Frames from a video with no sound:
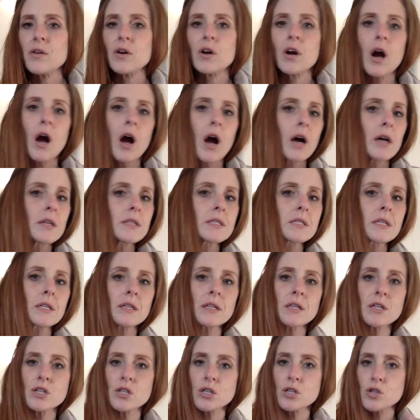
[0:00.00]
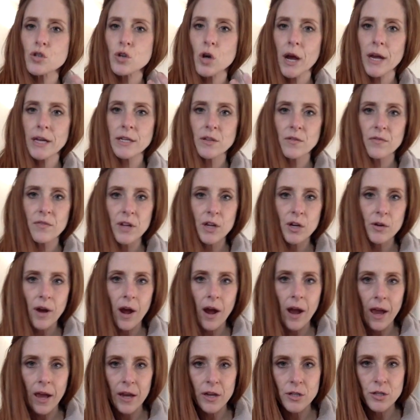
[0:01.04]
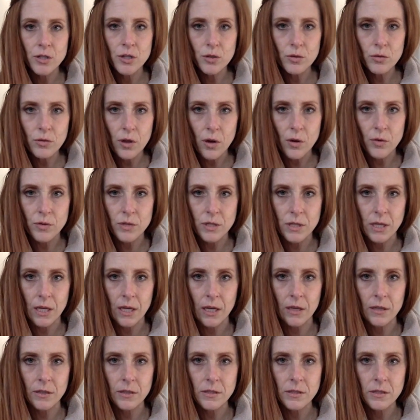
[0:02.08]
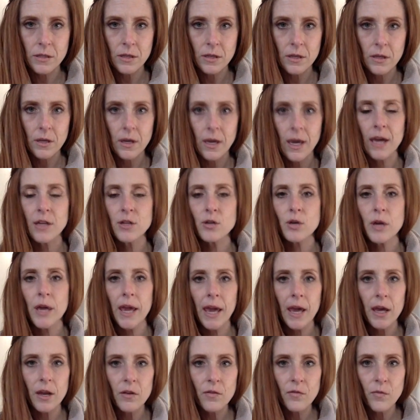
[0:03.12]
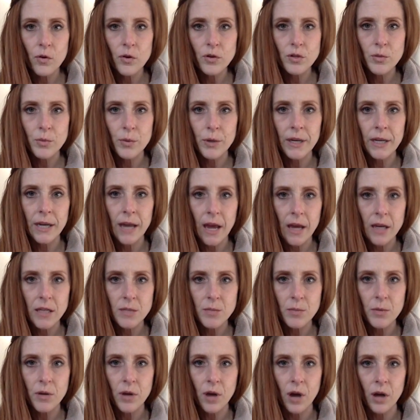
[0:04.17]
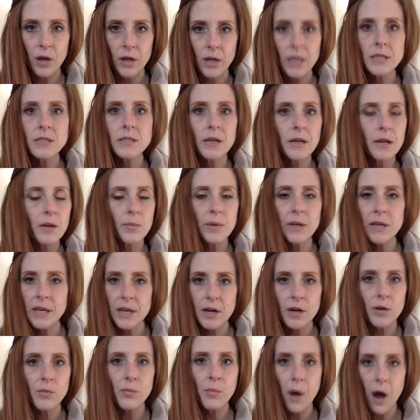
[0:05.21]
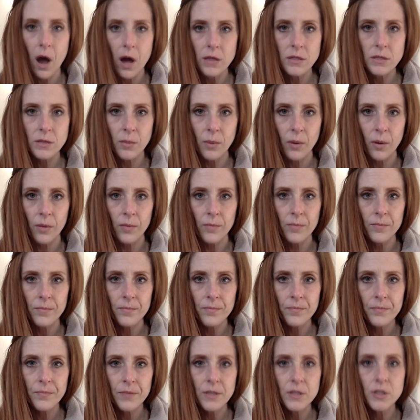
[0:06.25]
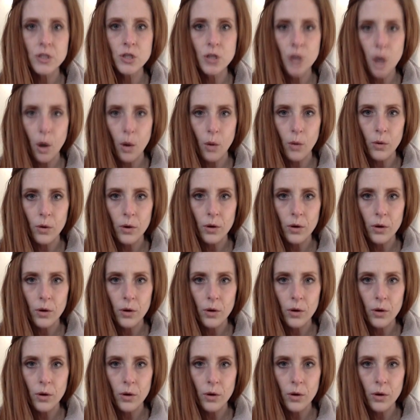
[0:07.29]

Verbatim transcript: you're constantly just trying to figure out how to do those things, and you can't afford to bring an expert on, it's going to be near impossible. So,